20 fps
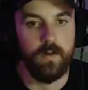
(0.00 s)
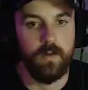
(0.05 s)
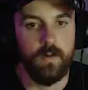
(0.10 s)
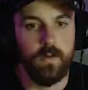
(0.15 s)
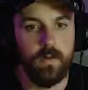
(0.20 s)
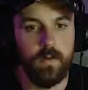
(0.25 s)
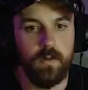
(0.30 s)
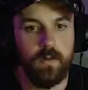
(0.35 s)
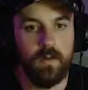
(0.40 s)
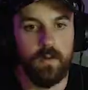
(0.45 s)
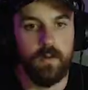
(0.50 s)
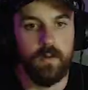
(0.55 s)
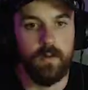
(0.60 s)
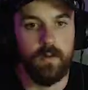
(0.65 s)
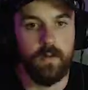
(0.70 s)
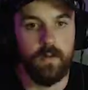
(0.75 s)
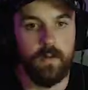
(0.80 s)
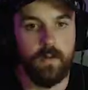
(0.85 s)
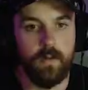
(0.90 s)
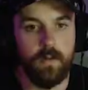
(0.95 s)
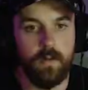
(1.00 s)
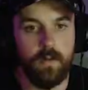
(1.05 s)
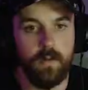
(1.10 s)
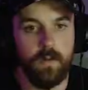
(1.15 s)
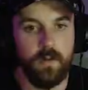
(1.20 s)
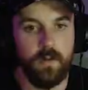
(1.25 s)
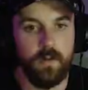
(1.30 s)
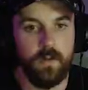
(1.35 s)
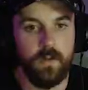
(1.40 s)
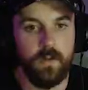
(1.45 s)

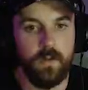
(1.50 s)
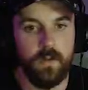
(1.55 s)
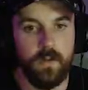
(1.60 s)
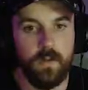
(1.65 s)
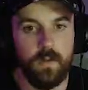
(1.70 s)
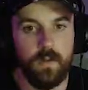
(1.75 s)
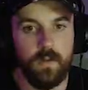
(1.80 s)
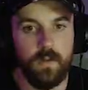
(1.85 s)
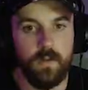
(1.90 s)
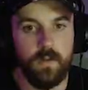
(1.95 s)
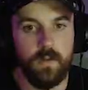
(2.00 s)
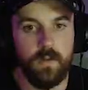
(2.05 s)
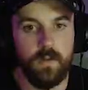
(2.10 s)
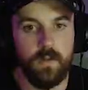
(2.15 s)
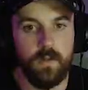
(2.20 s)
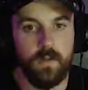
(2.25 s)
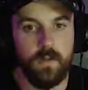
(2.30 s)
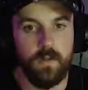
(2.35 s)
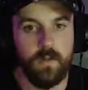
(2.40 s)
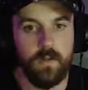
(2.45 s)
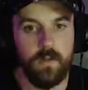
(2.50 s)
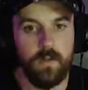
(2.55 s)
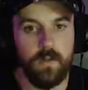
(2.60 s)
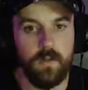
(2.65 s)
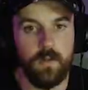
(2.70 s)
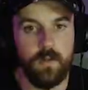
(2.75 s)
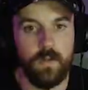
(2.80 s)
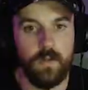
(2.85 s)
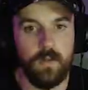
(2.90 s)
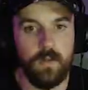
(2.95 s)

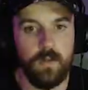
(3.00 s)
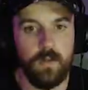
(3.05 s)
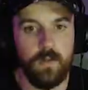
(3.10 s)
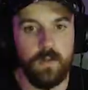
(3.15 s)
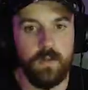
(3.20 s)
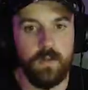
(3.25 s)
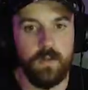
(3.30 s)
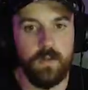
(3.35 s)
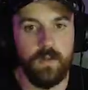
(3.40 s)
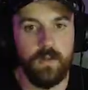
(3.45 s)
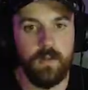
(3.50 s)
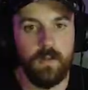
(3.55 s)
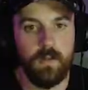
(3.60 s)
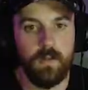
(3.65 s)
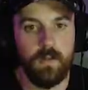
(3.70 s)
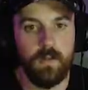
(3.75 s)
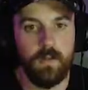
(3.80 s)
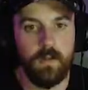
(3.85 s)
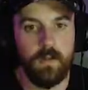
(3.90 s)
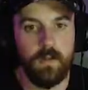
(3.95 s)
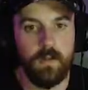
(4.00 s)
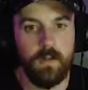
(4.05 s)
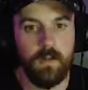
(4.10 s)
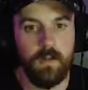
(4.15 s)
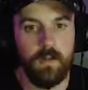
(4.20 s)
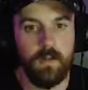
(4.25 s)
(no one is talking)